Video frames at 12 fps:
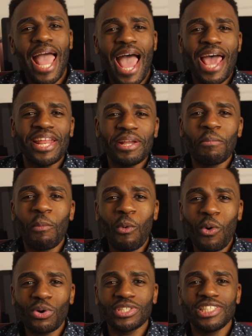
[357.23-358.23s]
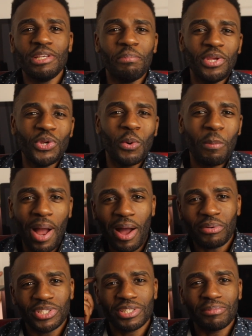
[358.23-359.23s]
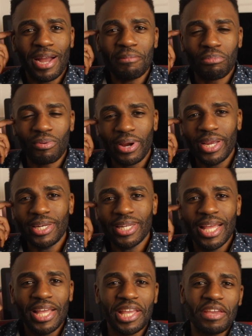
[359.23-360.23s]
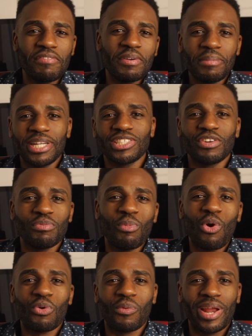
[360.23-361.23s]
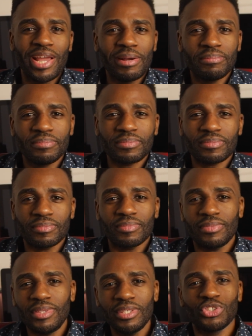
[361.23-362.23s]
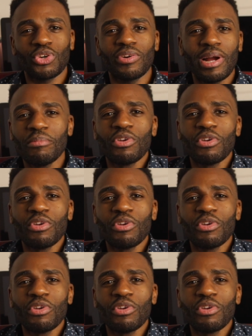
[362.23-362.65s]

adding more CPU power to my brain, giving myself more RAM. Sorry, I'm